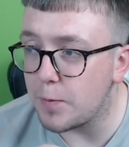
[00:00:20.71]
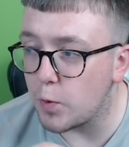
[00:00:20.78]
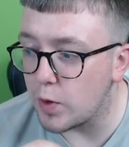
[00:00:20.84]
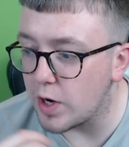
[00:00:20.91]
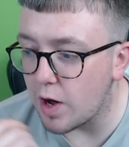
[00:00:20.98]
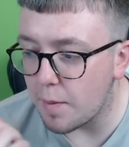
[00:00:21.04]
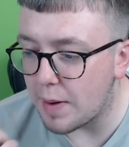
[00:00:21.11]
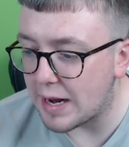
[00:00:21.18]
We're
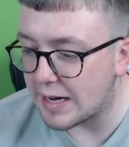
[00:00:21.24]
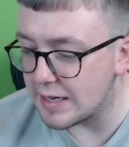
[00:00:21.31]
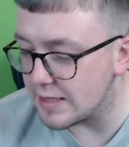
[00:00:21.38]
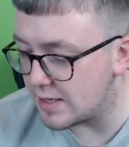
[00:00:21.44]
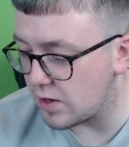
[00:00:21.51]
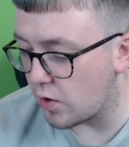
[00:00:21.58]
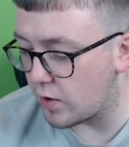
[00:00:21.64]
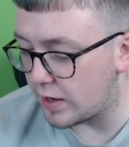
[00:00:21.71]
not making
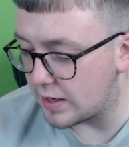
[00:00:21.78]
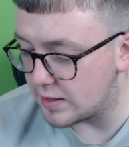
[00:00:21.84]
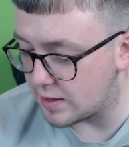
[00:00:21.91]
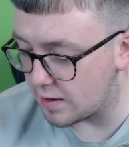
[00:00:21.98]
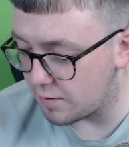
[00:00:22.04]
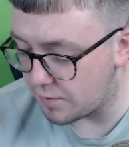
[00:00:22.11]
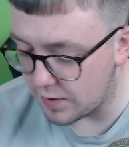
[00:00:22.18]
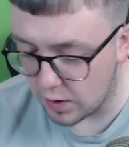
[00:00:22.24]
signings, and
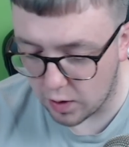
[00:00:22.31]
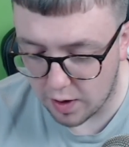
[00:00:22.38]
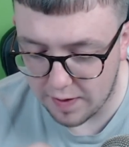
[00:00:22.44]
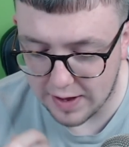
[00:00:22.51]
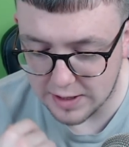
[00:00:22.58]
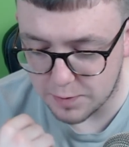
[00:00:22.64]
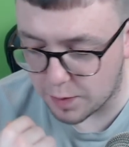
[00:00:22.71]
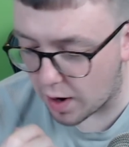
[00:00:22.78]
I feel like
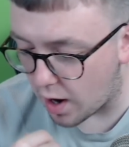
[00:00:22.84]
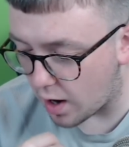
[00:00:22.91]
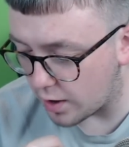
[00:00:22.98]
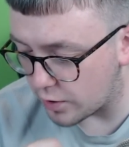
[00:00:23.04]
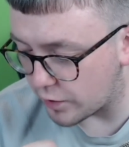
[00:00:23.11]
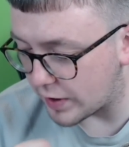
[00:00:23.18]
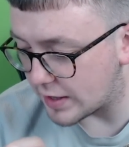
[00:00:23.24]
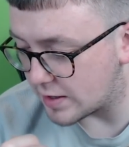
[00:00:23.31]
that's part of
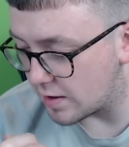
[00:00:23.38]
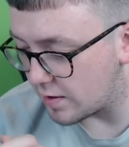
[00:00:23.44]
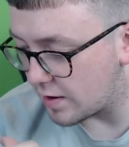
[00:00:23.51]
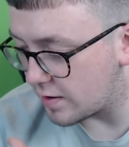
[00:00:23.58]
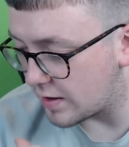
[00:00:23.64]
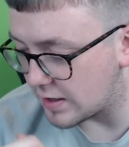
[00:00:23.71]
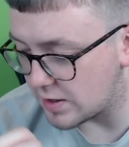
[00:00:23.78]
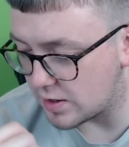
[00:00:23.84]
the reason that
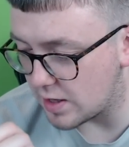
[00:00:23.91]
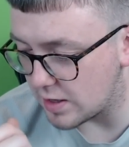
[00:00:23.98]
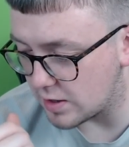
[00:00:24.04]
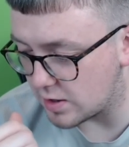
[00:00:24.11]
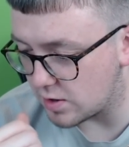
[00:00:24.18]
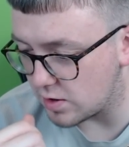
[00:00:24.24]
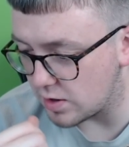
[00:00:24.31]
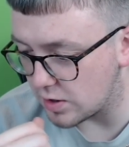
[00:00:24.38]

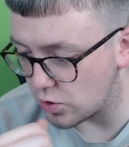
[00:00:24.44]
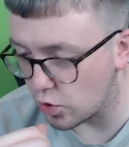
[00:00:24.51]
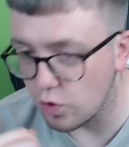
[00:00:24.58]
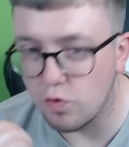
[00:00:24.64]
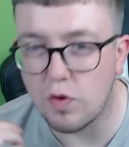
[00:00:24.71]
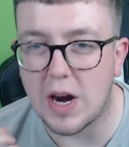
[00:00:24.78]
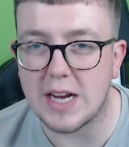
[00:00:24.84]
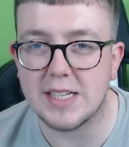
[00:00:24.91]
there's
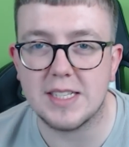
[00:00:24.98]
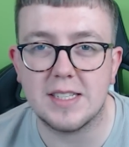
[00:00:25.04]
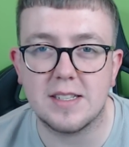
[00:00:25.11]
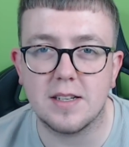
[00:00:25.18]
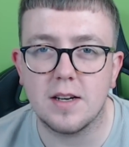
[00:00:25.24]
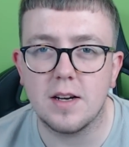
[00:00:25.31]
unrest,